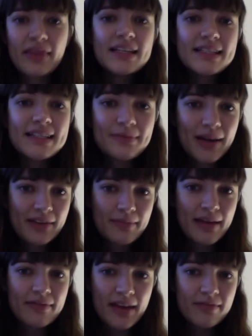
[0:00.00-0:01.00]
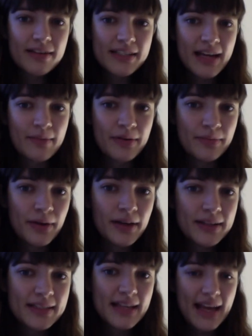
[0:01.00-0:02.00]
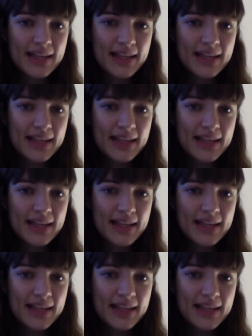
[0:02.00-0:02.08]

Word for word: This is one of my favorite German books.